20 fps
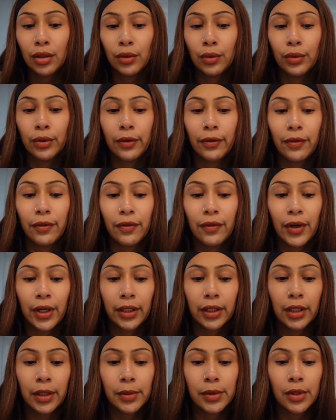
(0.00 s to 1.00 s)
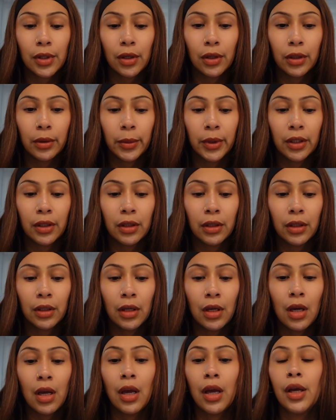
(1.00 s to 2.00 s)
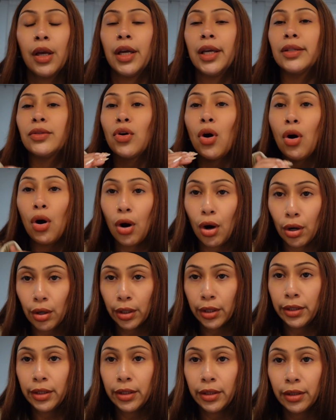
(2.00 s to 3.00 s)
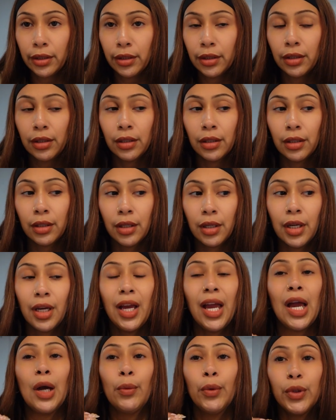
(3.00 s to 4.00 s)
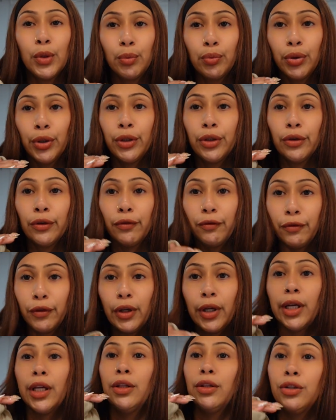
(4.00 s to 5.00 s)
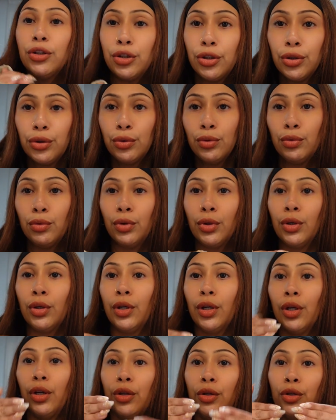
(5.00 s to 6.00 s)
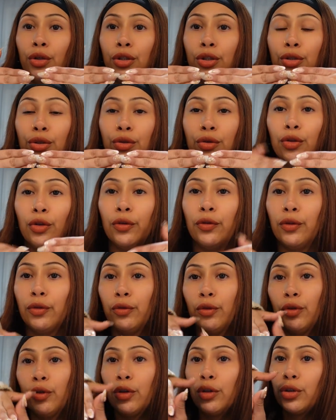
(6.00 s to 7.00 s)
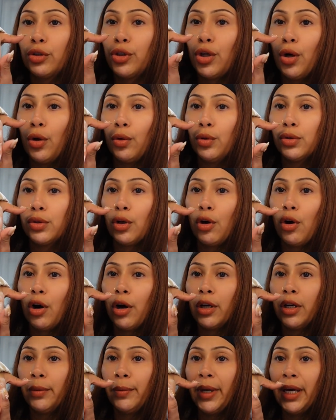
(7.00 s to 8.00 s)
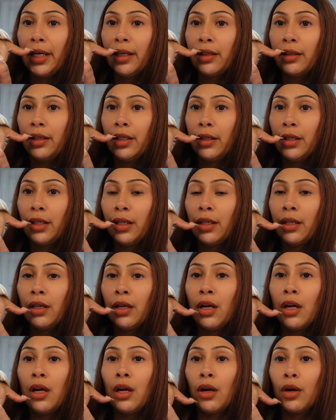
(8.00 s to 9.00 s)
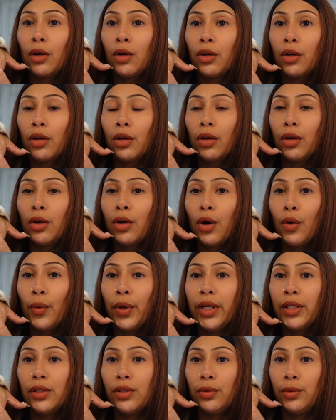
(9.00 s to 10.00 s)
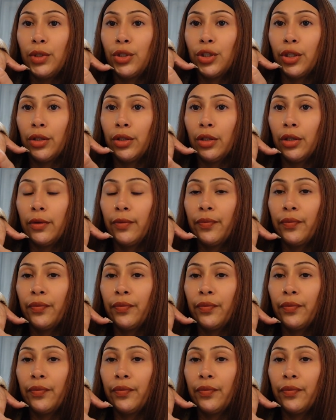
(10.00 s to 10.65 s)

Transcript: What the fuck keeps calling me? It's hard. And when you put your foot in the shoe, your toes are automatically gonna go into each other,